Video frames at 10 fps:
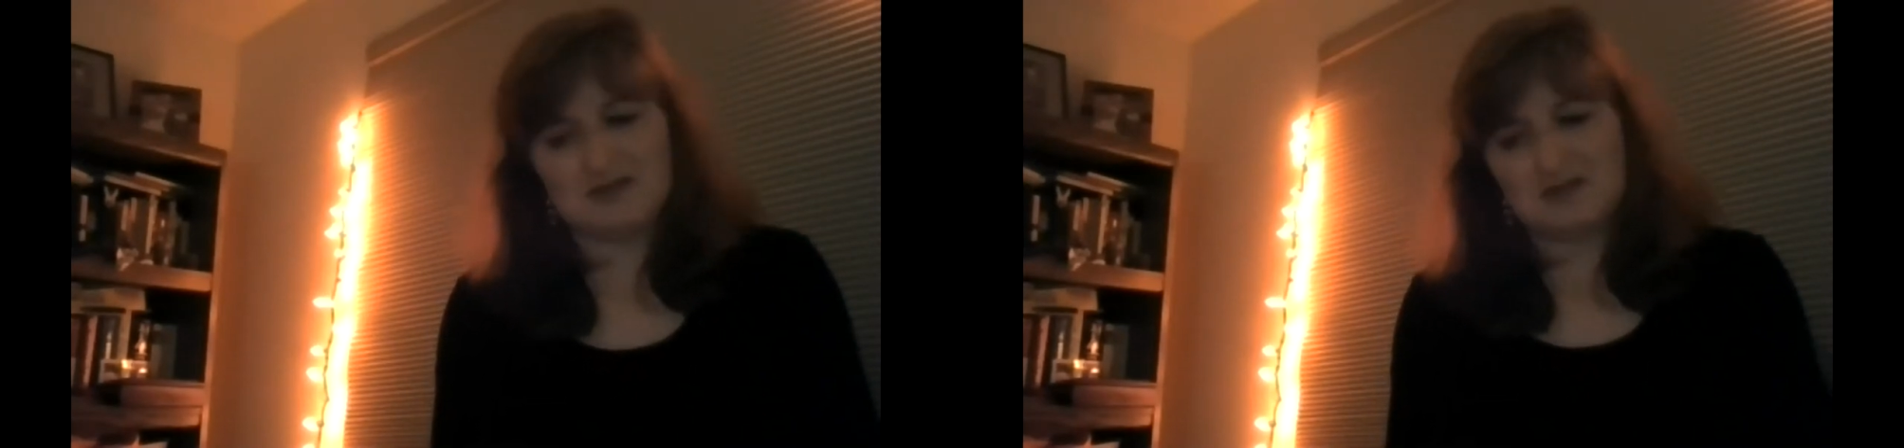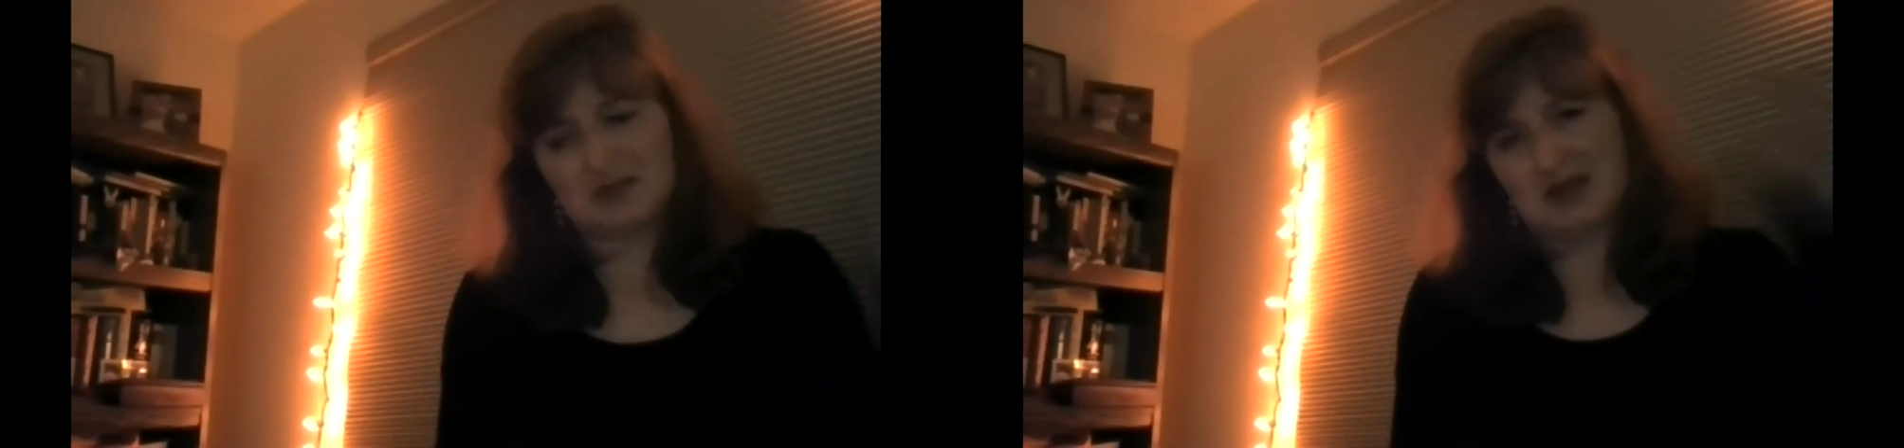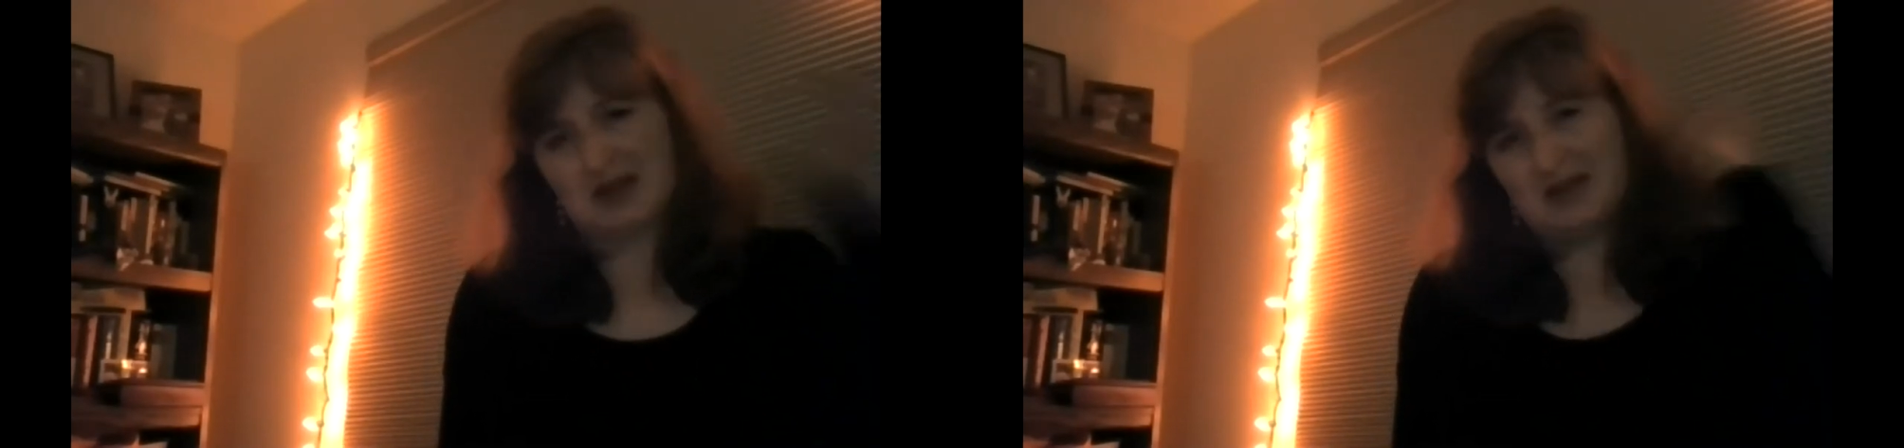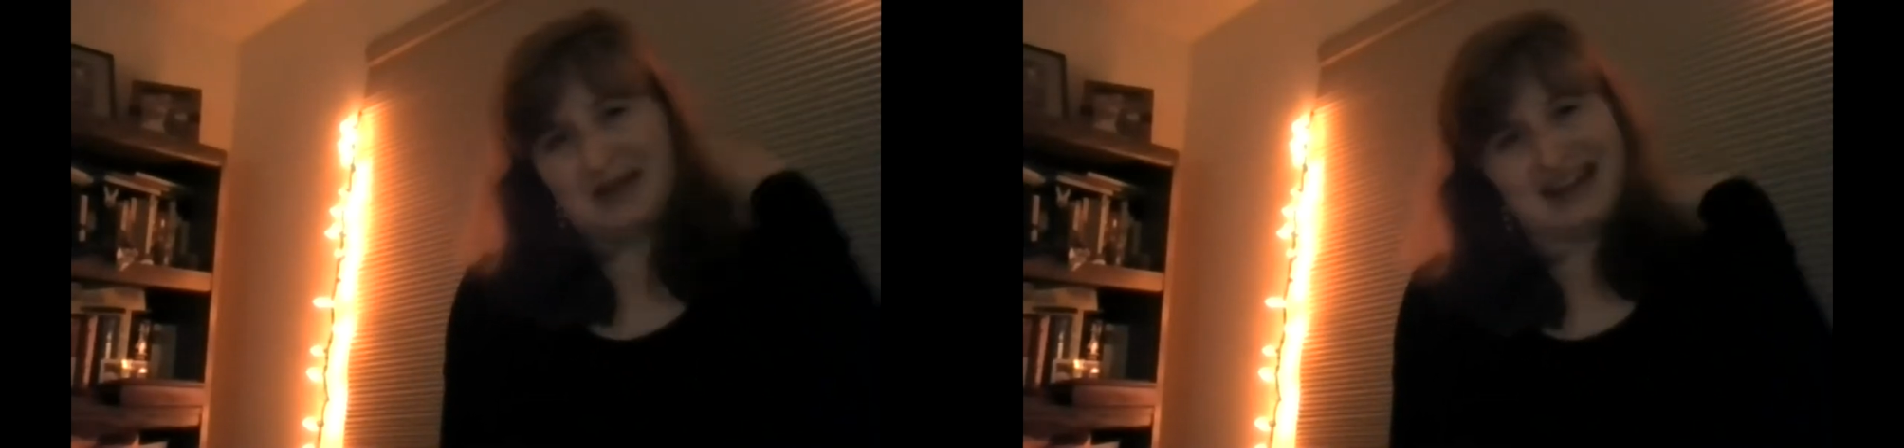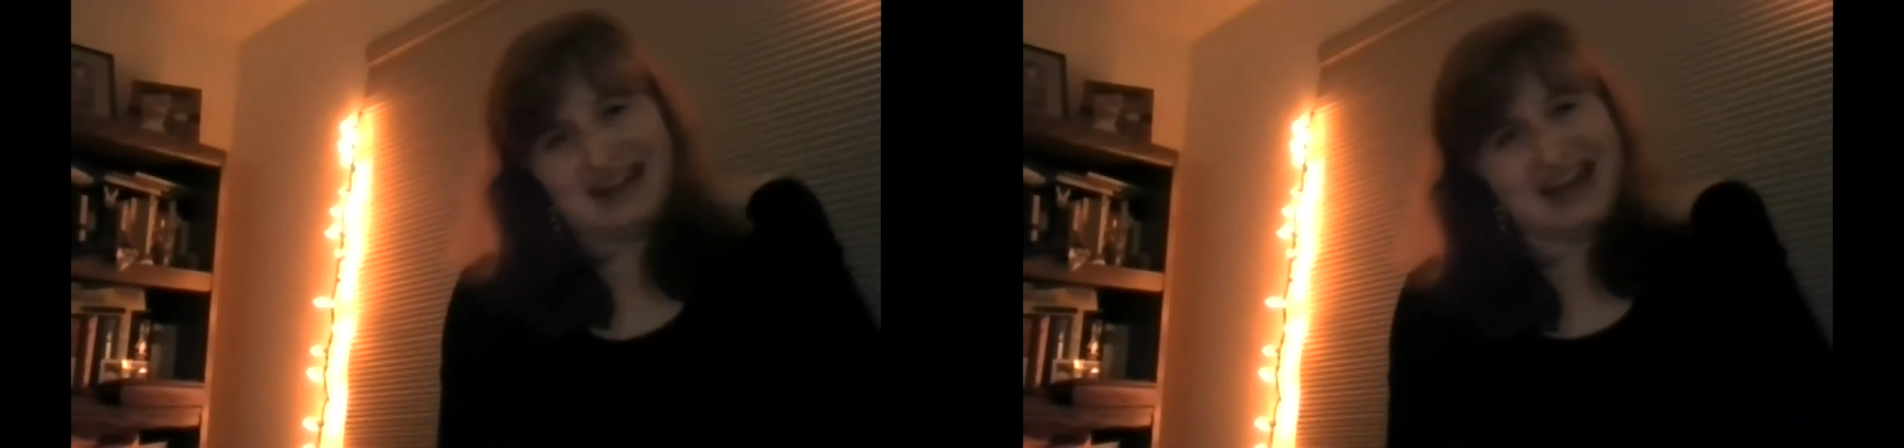the blood on my
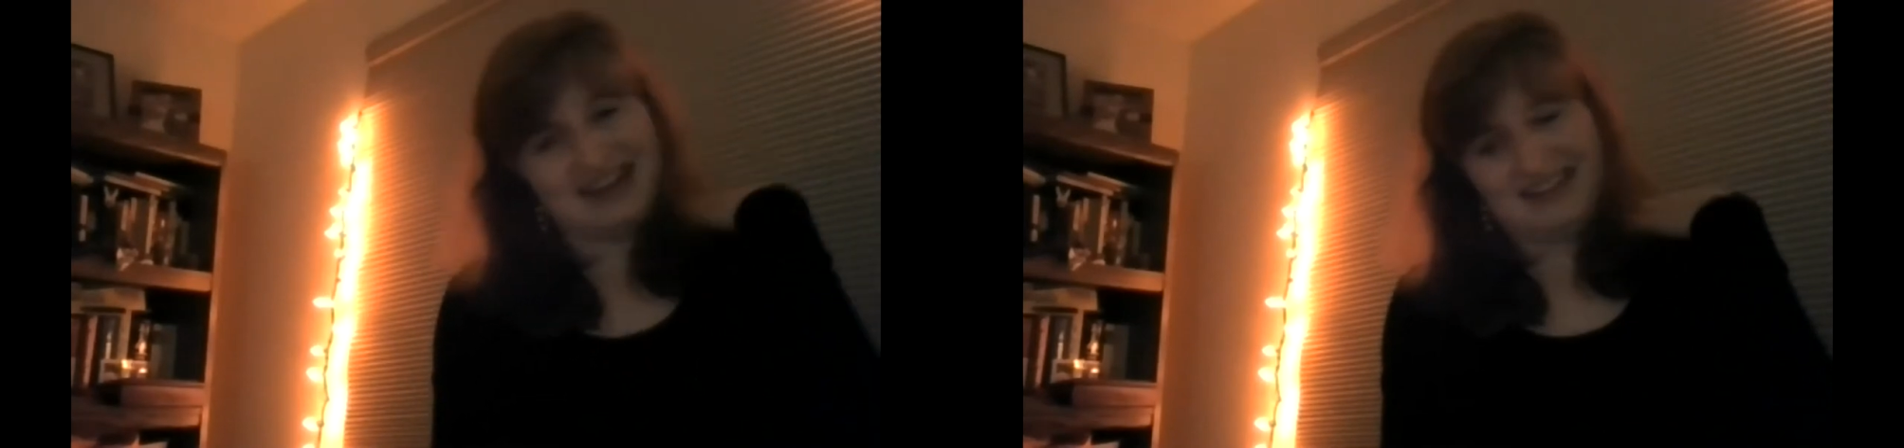neck,